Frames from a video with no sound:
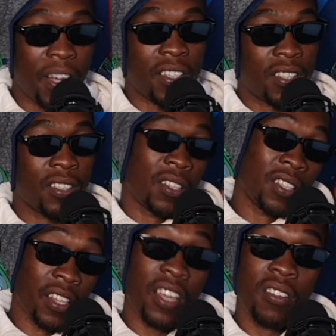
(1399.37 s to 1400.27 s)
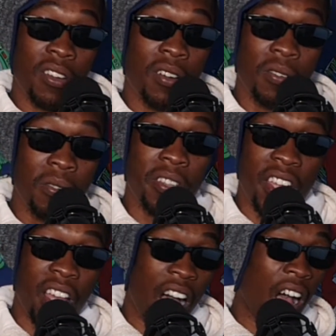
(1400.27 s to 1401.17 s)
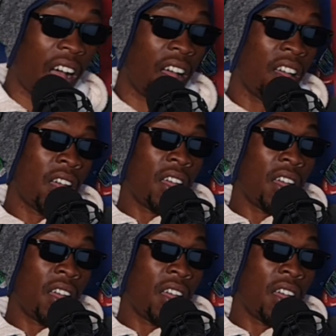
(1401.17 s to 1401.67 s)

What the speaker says: but they know who they are.